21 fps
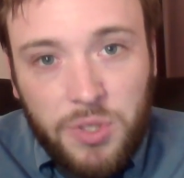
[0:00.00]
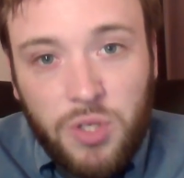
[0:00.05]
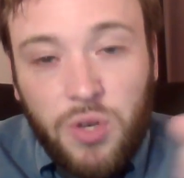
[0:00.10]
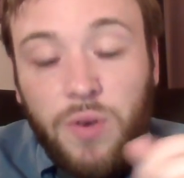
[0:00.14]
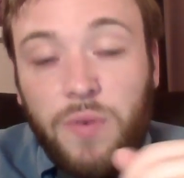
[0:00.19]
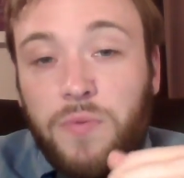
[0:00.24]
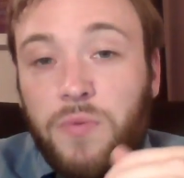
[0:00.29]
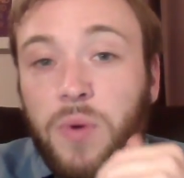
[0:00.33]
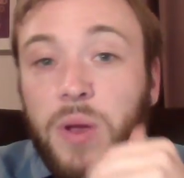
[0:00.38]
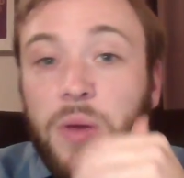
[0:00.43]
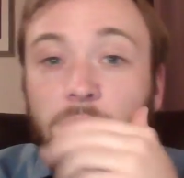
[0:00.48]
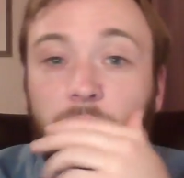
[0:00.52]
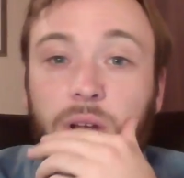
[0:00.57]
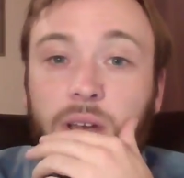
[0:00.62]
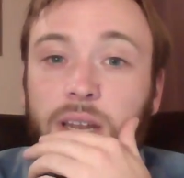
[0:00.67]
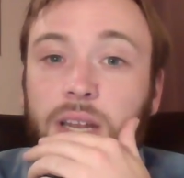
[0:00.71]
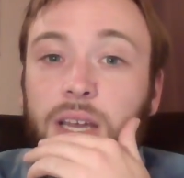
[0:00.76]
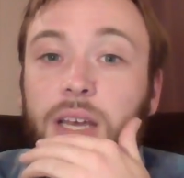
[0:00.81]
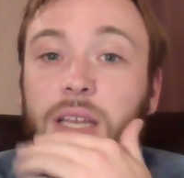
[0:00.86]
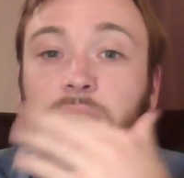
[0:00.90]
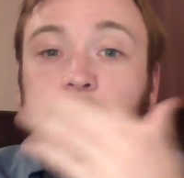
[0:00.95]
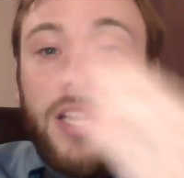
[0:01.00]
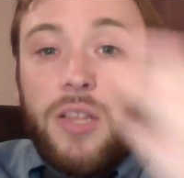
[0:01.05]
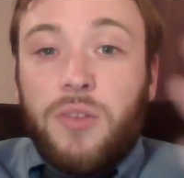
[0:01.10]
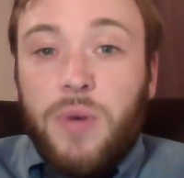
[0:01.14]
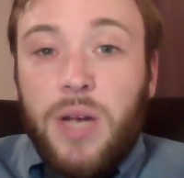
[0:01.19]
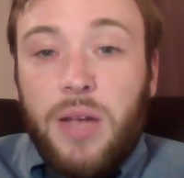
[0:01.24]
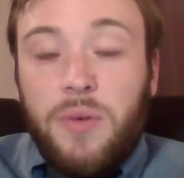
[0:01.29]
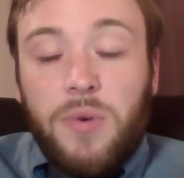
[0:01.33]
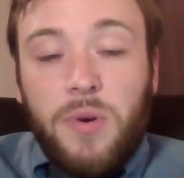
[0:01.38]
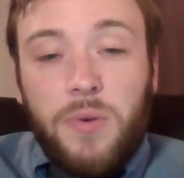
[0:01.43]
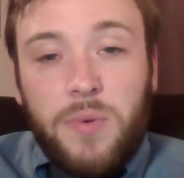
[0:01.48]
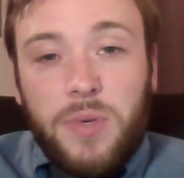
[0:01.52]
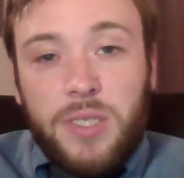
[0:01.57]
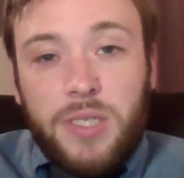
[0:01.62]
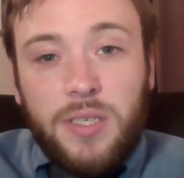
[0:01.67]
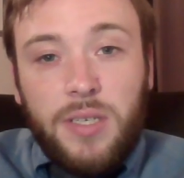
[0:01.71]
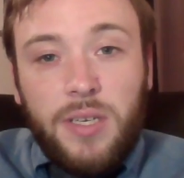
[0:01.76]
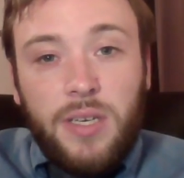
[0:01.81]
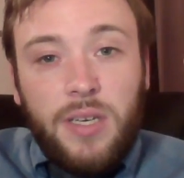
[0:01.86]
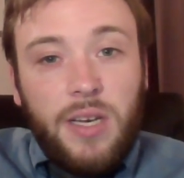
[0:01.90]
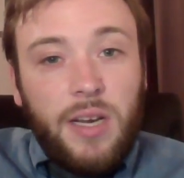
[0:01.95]
So if we were at the other way where it
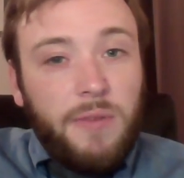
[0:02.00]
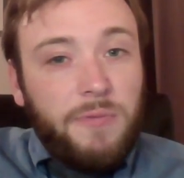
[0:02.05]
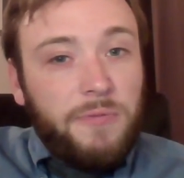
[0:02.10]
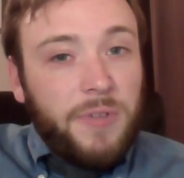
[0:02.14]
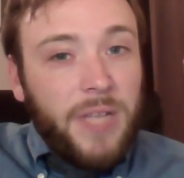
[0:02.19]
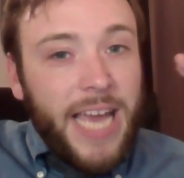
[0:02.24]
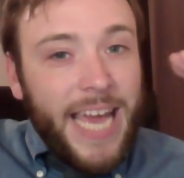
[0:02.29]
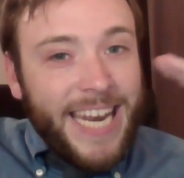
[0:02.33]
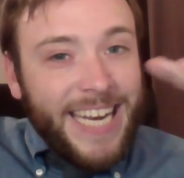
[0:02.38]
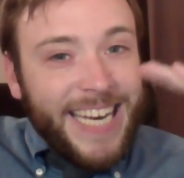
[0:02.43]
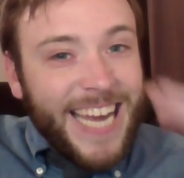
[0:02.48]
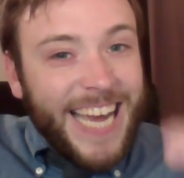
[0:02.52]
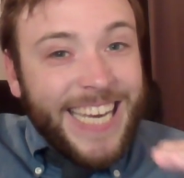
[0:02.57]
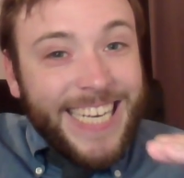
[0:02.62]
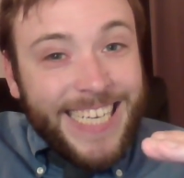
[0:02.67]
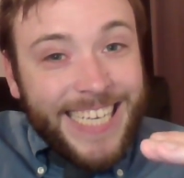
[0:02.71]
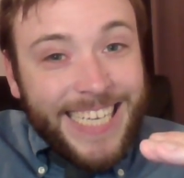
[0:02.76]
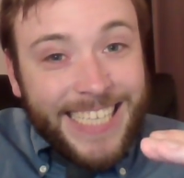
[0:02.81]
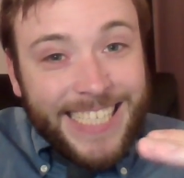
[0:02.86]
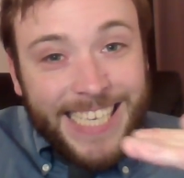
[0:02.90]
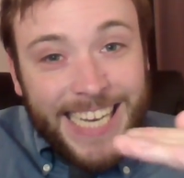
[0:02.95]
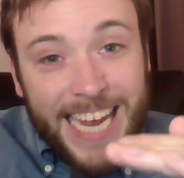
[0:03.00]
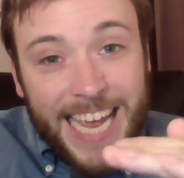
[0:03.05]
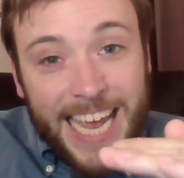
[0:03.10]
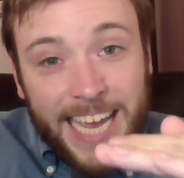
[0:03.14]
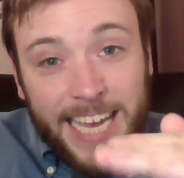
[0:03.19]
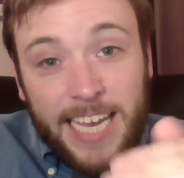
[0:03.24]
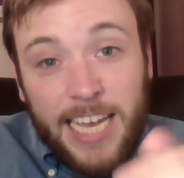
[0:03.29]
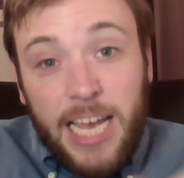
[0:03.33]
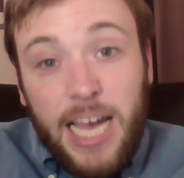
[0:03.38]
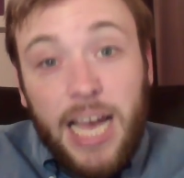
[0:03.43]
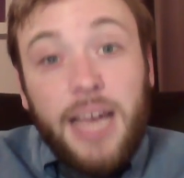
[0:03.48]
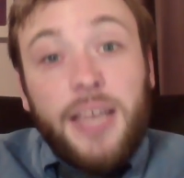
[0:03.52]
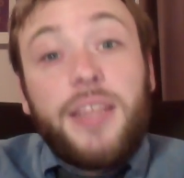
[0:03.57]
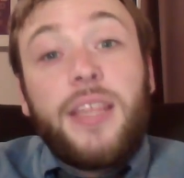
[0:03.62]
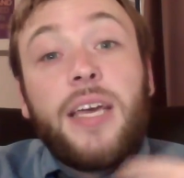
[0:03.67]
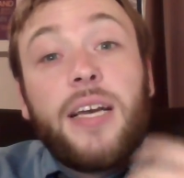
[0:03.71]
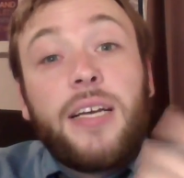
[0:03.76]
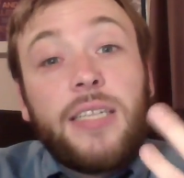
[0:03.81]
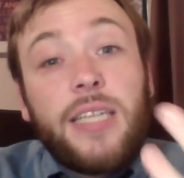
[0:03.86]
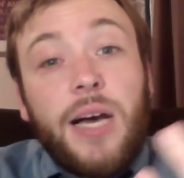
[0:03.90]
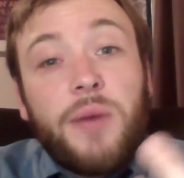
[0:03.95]
was a flat 90 as an A, I
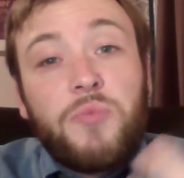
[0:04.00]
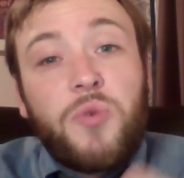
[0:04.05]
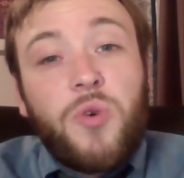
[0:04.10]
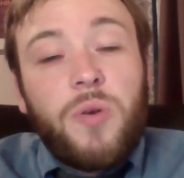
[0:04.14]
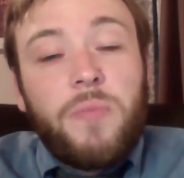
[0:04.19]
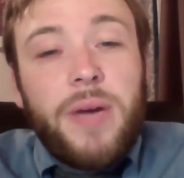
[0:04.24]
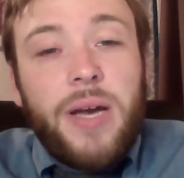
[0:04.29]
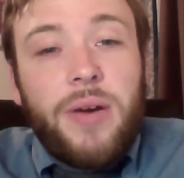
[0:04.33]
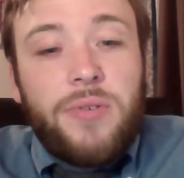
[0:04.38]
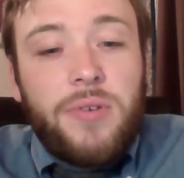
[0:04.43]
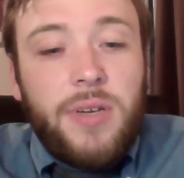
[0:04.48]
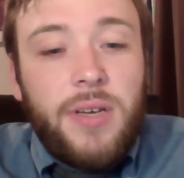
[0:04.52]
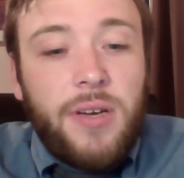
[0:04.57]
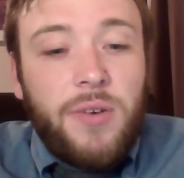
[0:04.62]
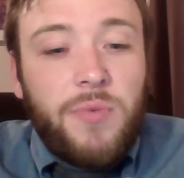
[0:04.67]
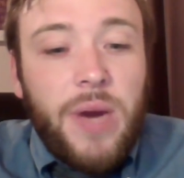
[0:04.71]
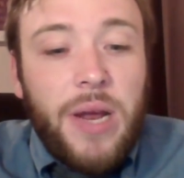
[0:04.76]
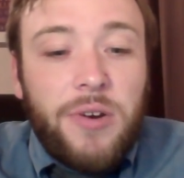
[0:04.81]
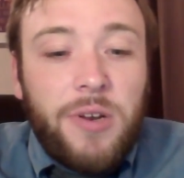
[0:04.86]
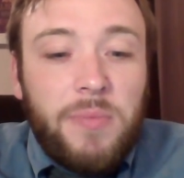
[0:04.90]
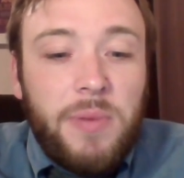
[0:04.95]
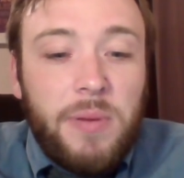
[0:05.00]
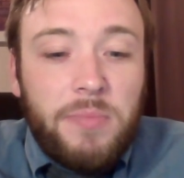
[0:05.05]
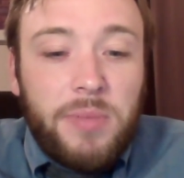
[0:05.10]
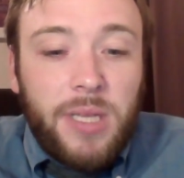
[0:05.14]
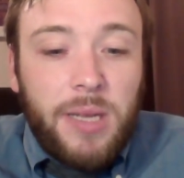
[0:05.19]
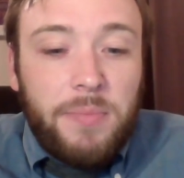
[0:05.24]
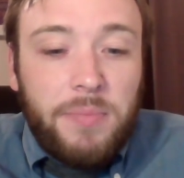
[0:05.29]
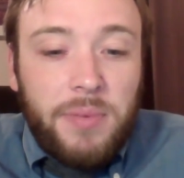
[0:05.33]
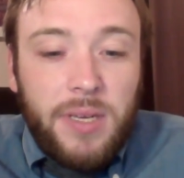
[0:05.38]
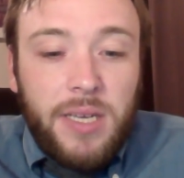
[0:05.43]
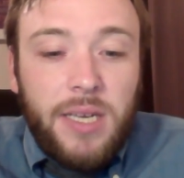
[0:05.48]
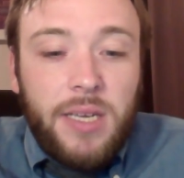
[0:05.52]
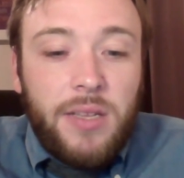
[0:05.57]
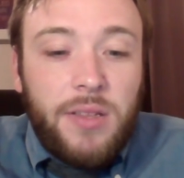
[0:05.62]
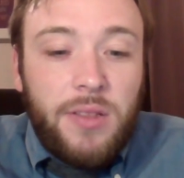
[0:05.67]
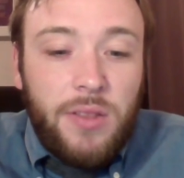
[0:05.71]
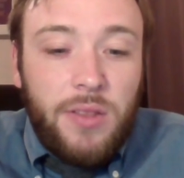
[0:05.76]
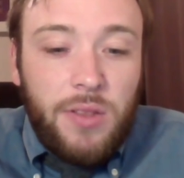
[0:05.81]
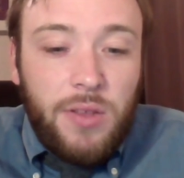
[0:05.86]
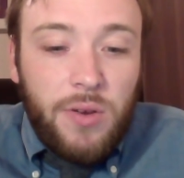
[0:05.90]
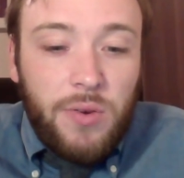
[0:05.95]
think a lot more about rounding people up
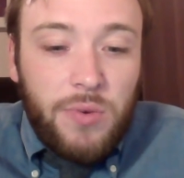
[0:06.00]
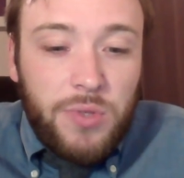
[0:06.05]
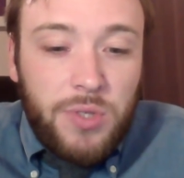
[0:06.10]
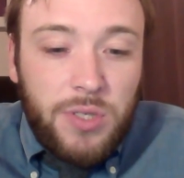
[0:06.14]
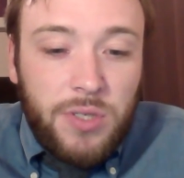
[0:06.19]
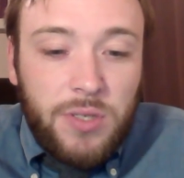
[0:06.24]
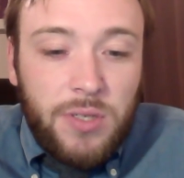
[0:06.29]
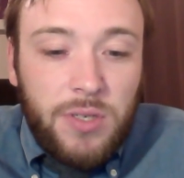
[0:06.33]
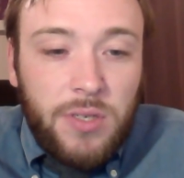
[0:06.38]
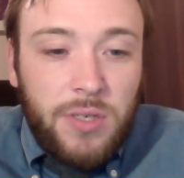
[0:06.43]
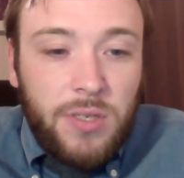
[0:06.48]
in those